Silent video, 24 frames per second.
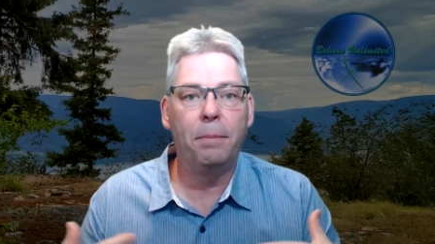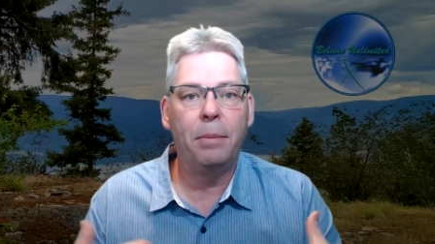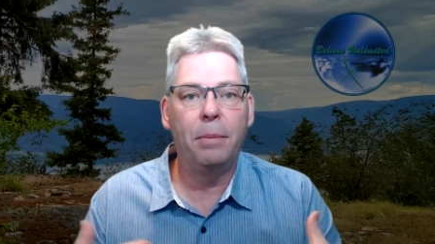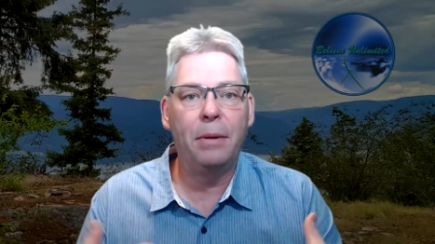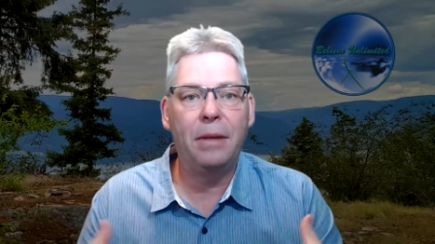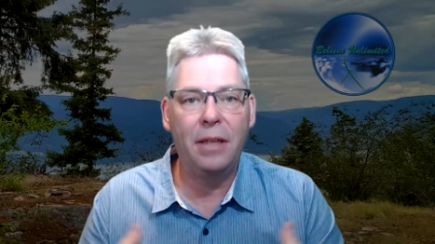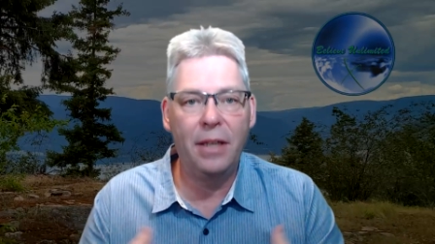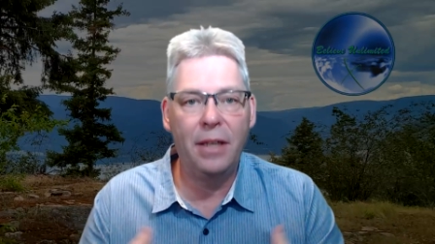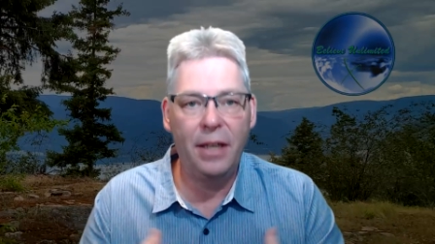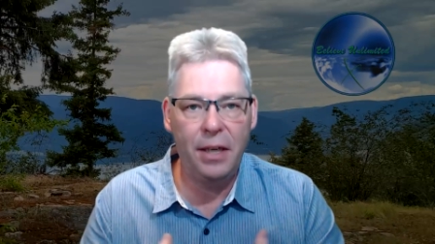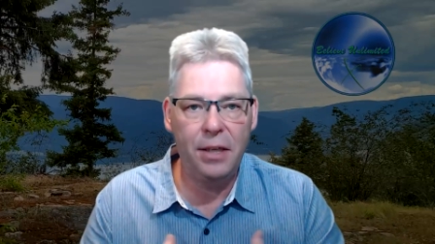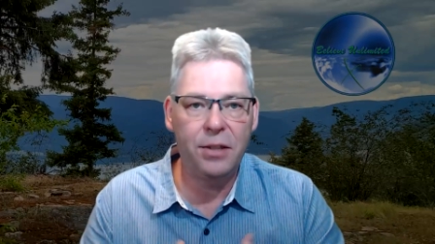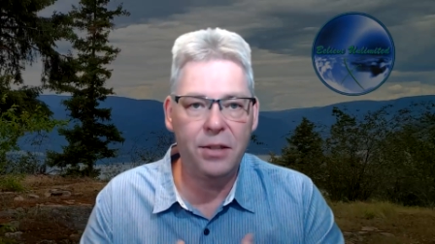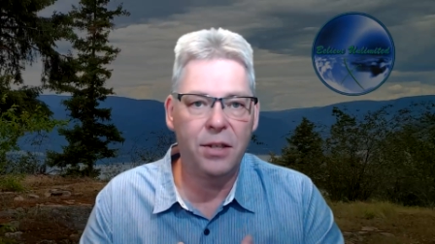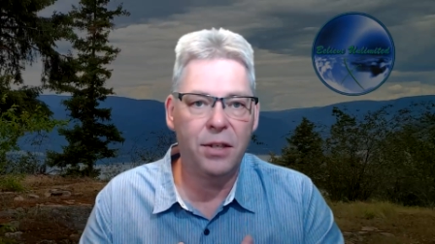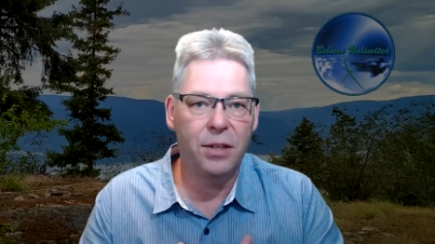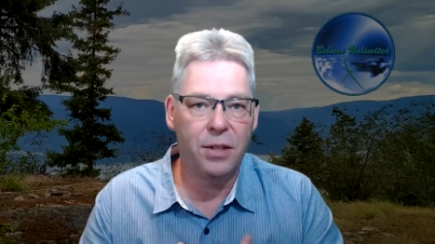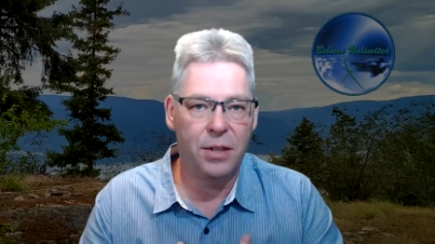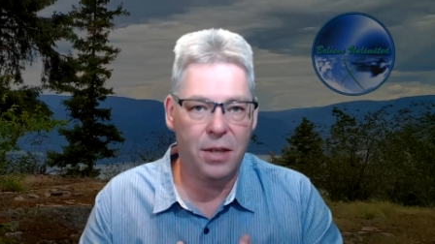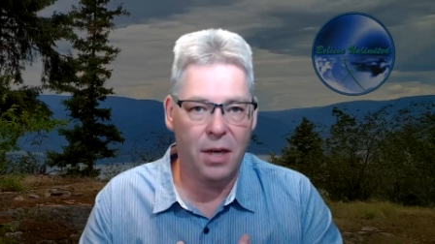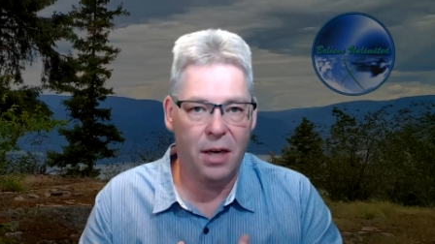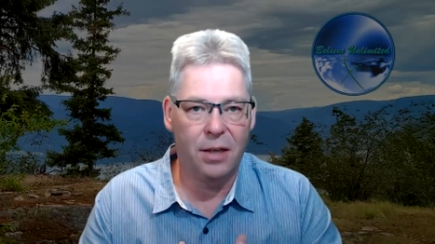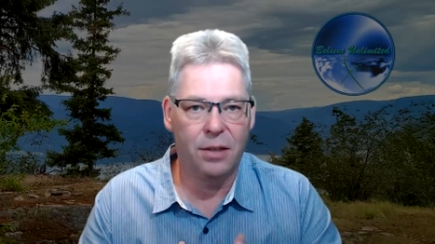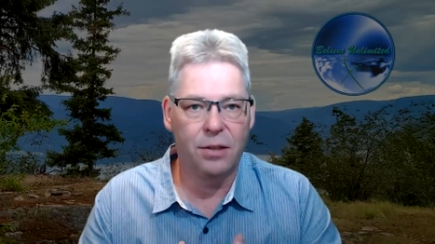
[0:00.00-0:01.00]

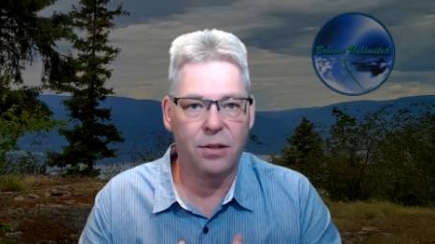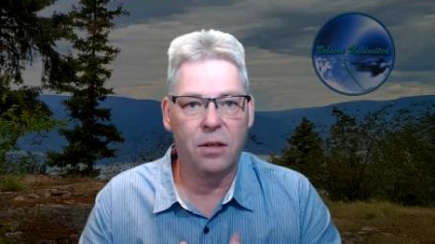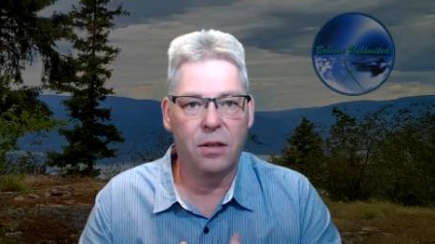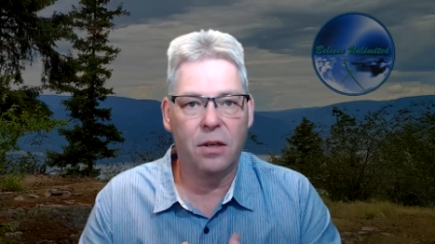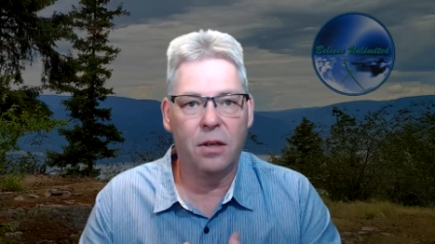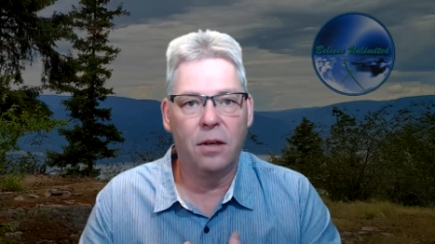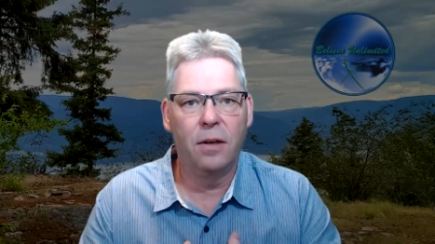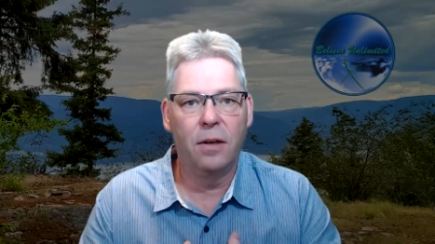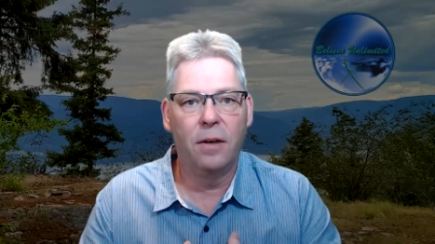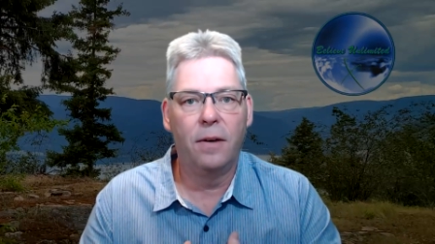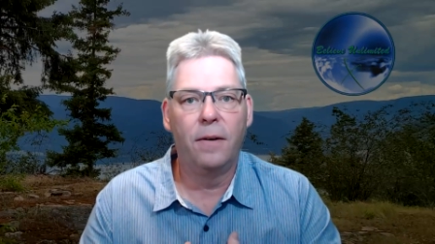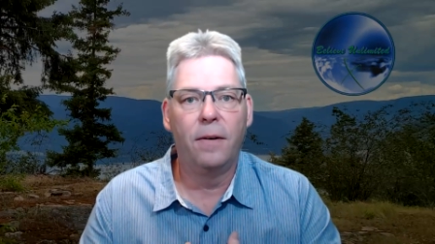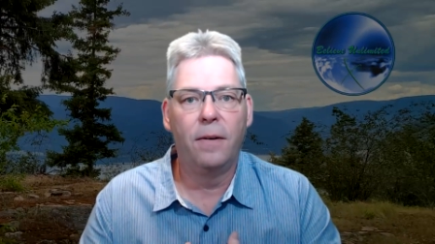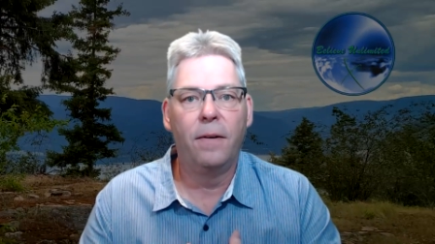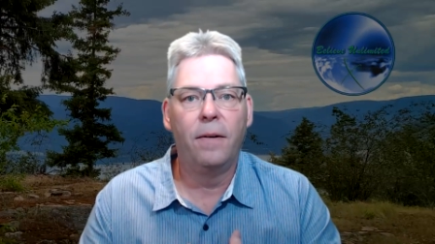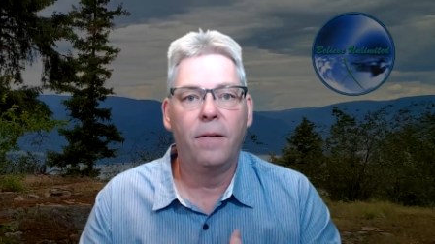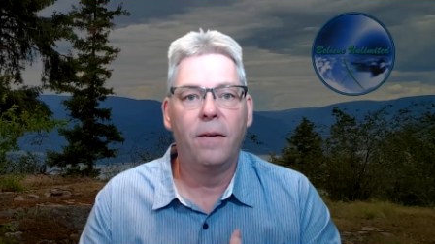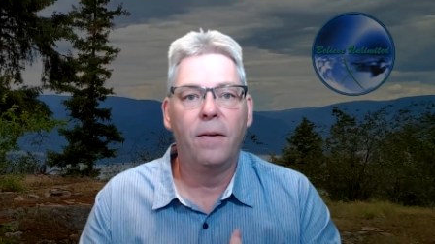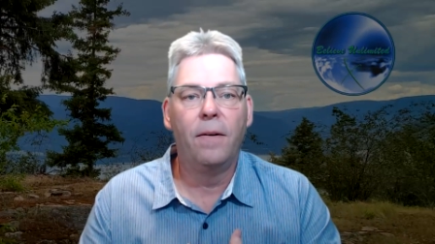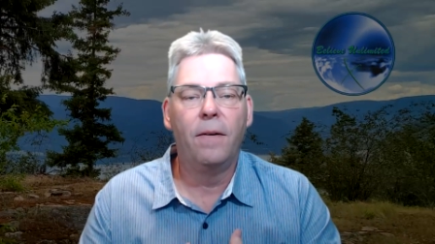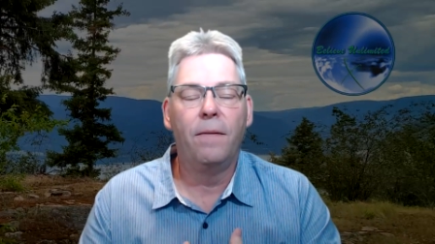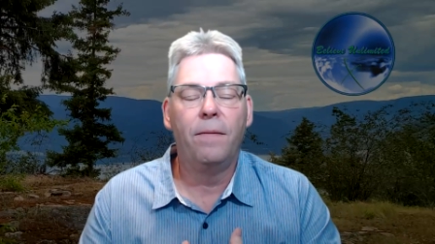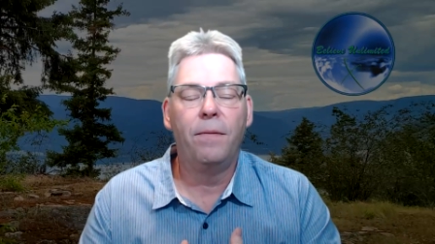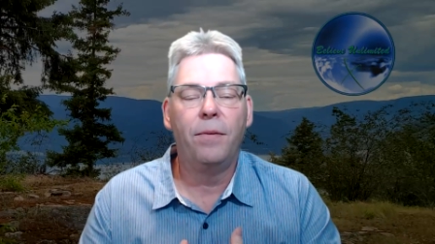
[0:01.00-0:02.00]
pleases us,
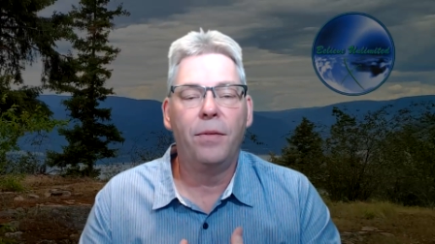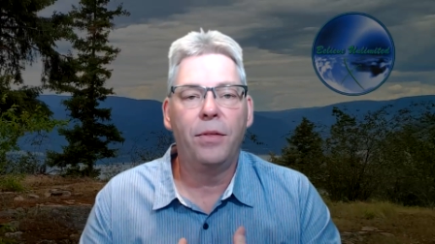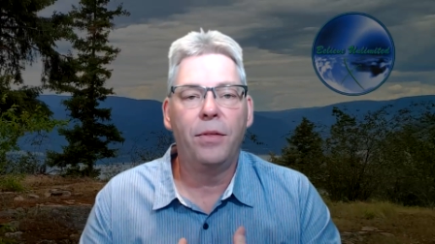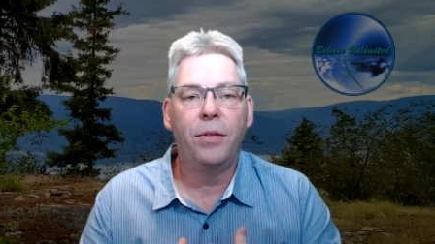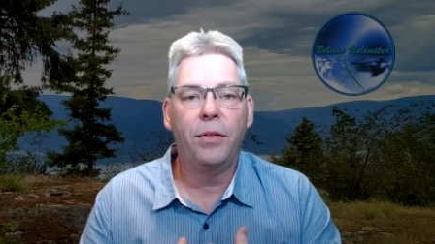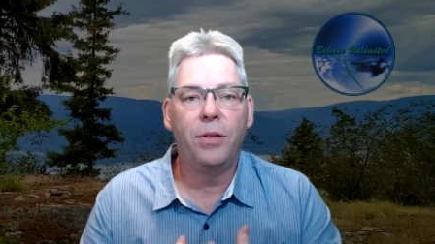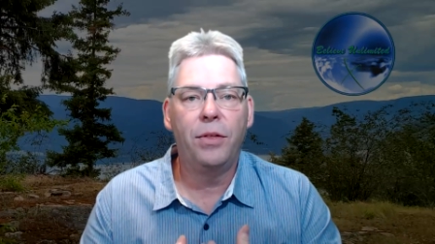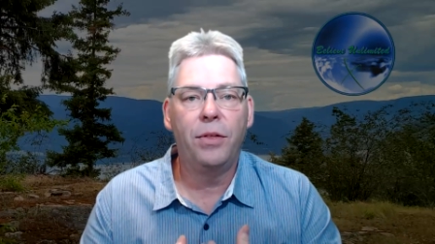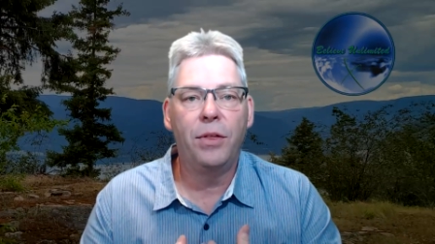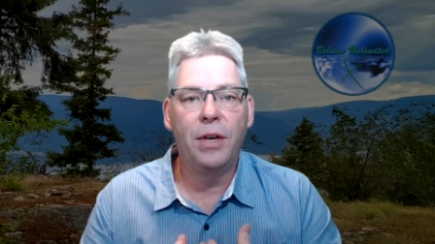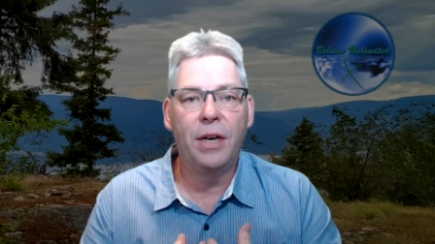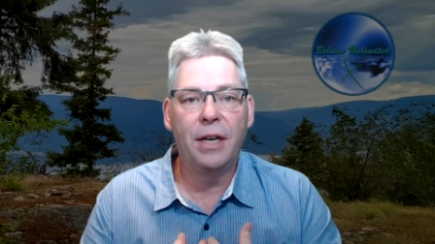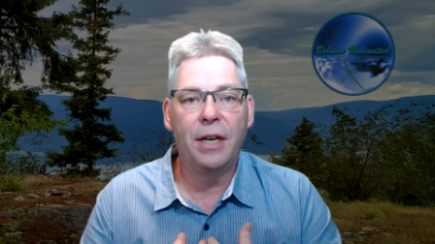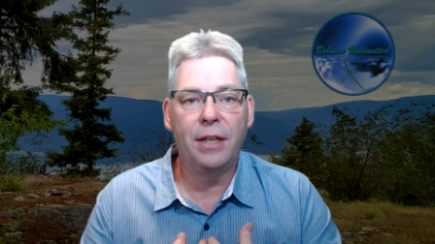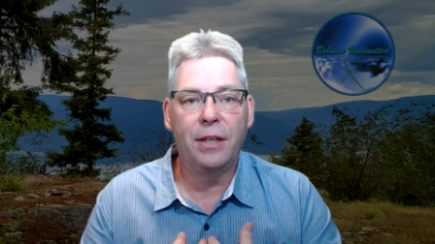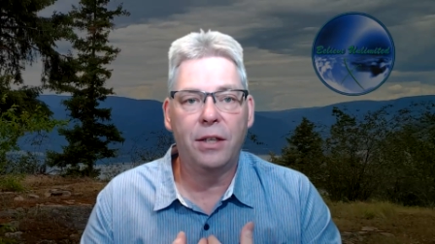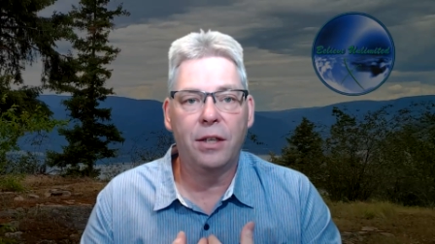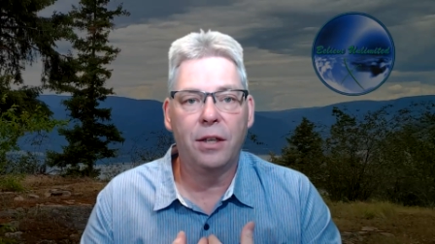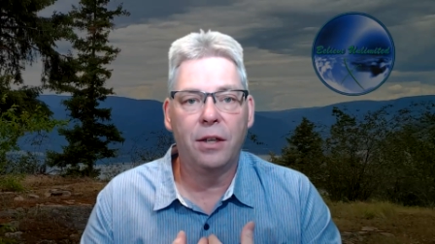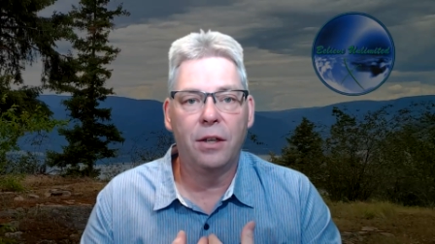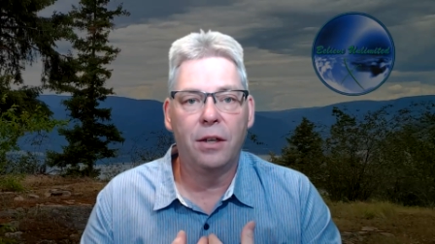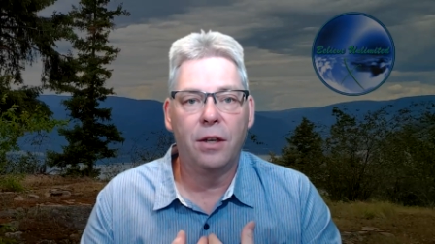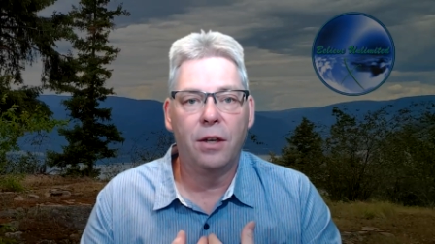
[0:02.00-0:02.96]
that